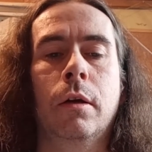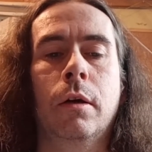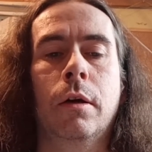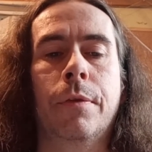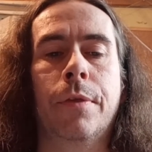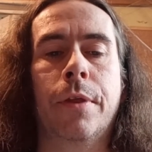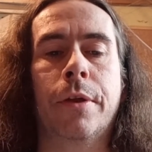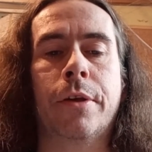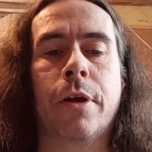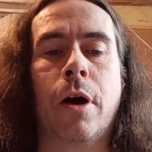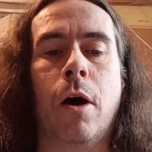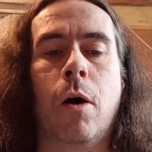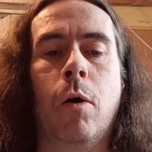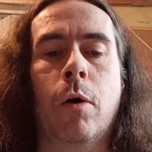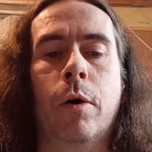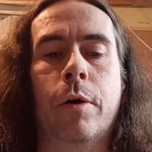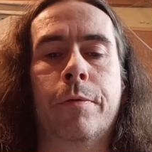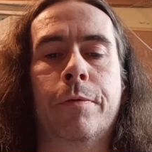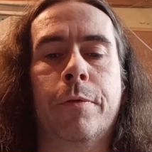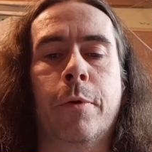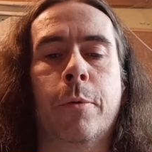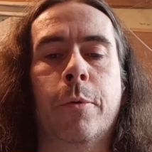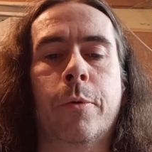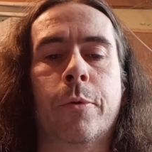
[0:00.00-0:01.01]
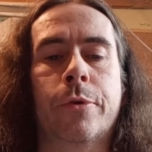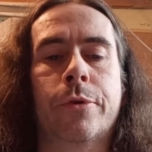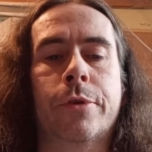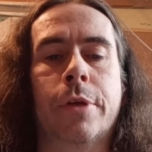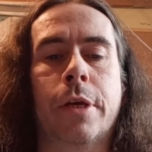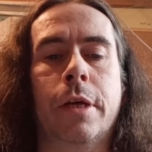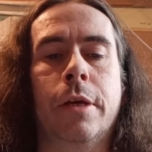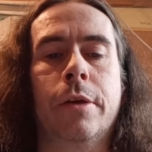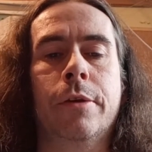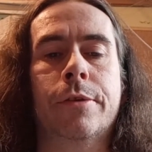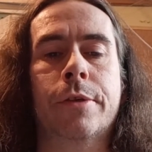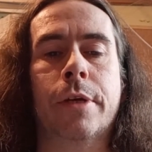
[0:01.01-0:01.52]
The dark
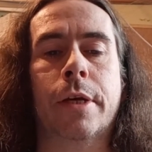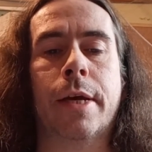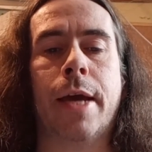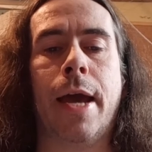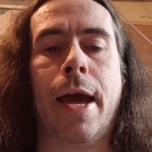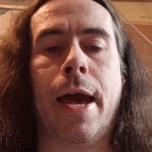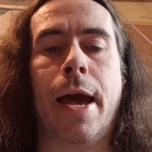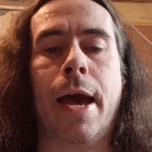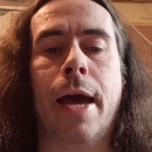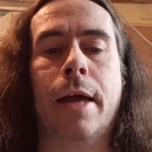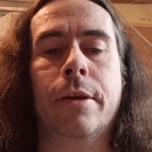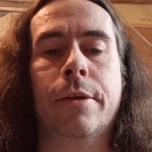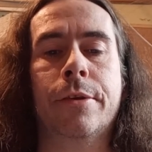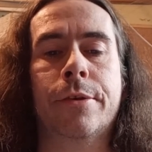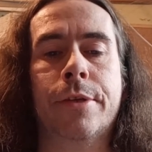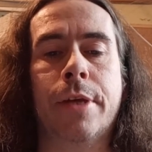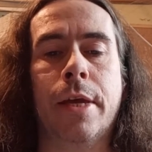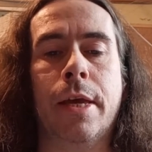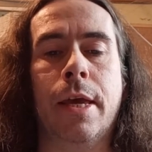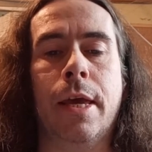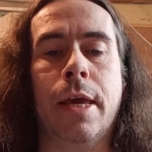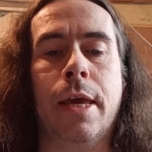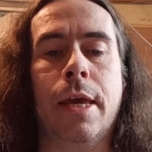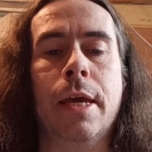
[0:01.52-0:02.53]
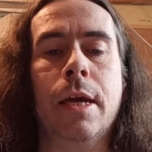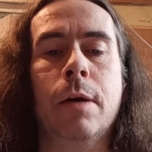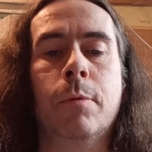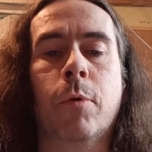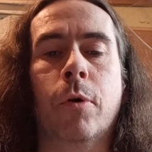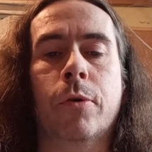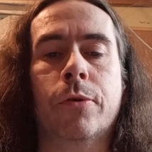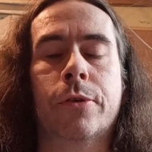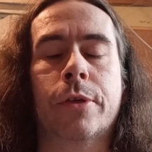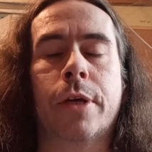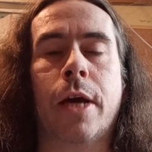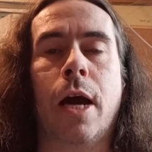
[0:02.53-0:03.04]
forces can see
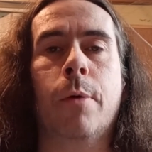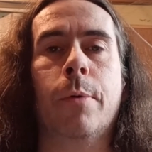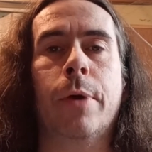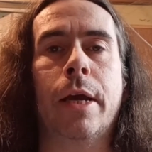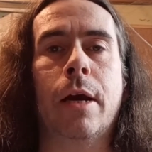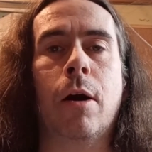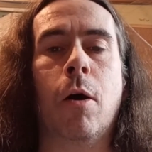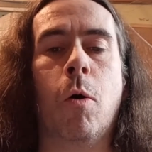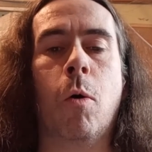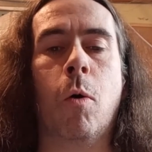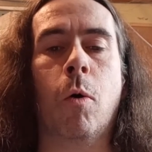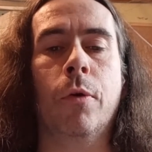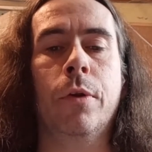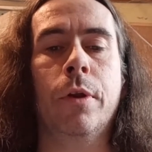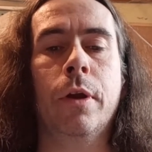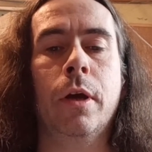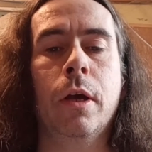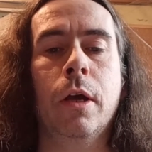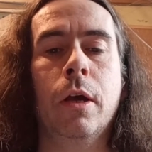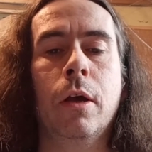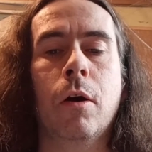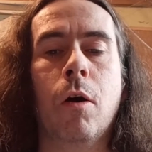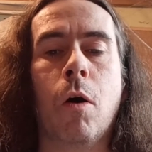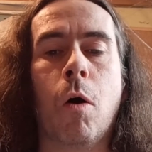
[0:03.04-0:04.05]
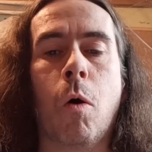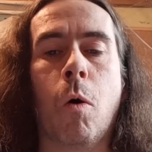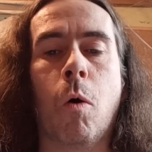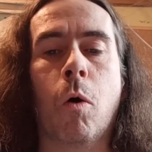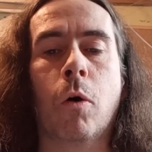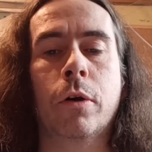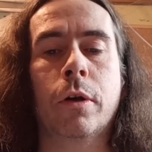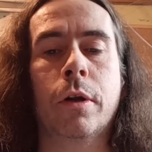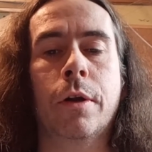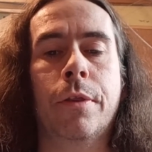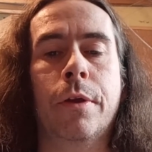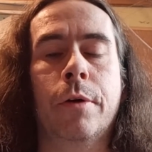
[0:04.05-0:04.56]
what's going on
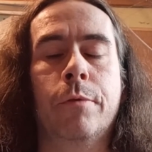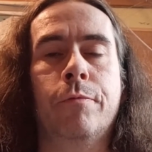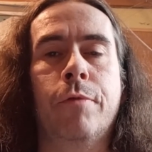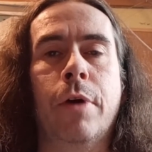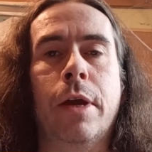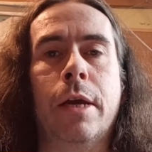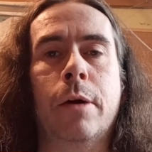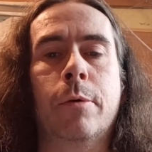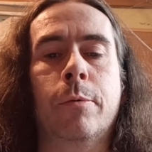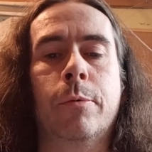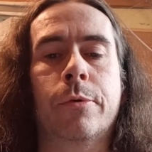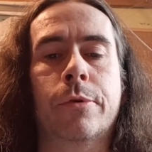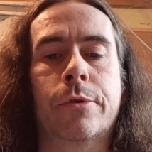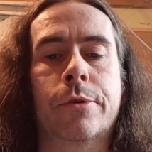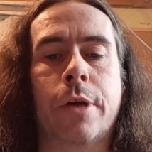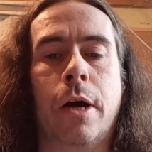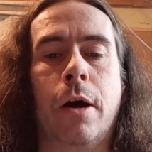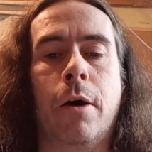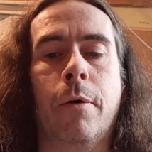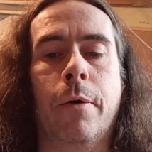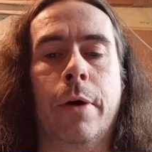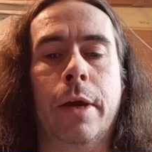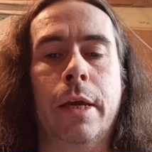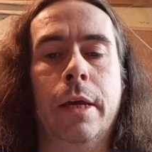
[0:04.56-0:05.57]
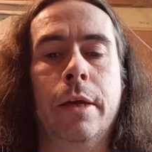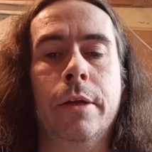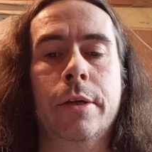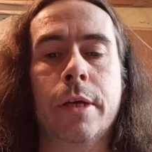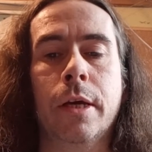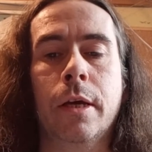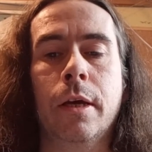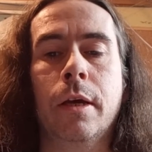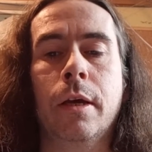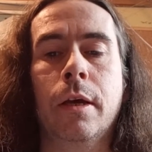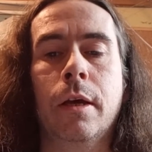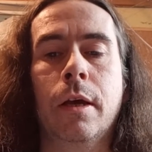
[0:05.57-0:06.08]
the real side,
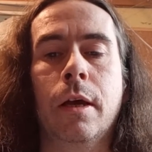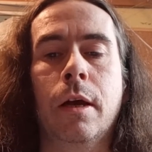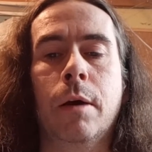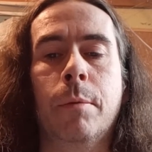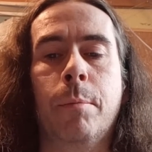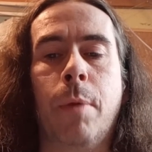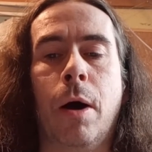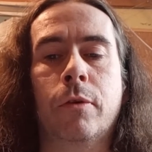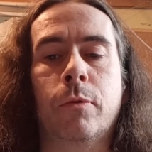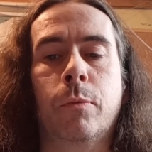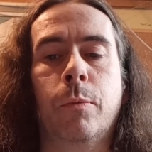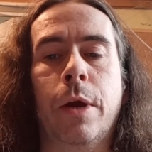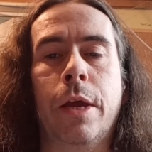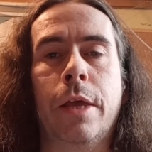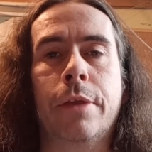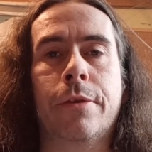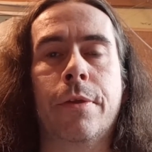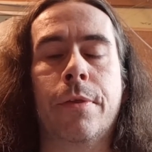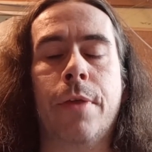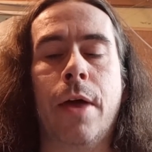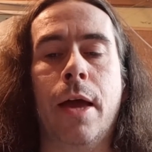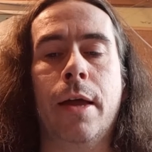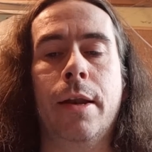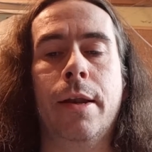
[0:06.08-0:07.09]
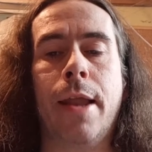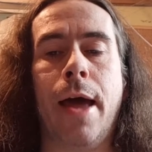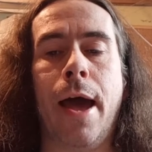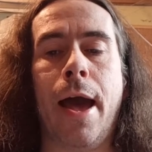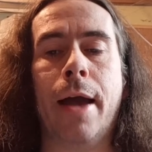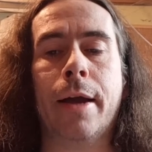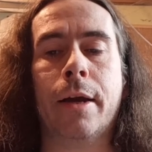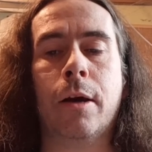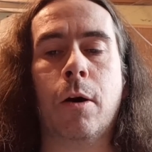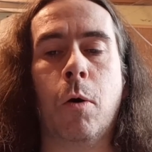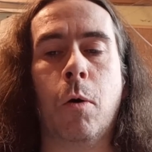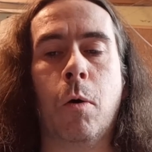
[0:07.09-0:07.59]
but with their
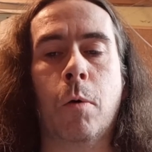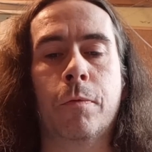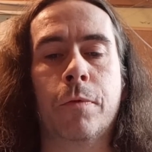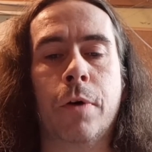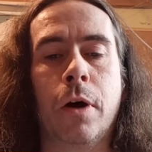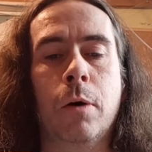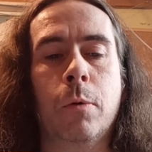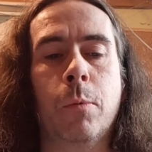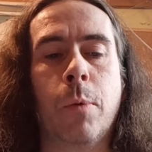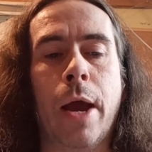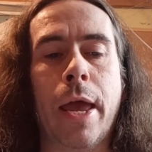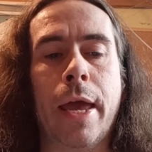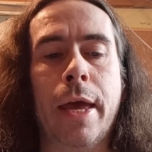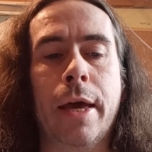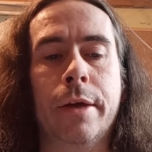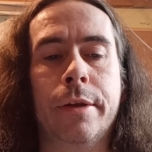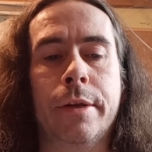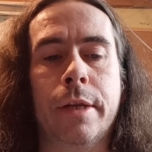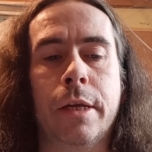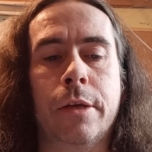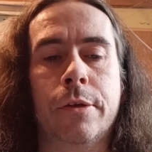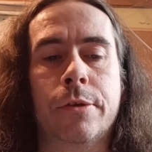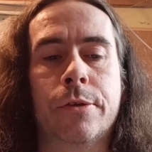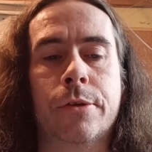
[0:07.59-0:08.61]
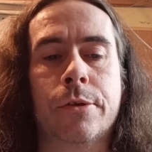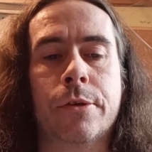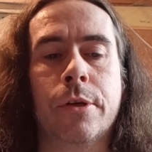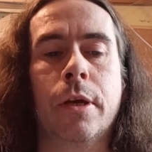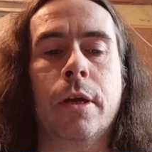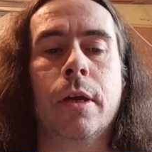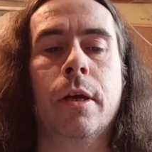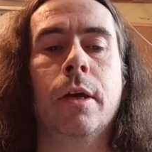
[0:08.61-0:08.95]
lack of awareness,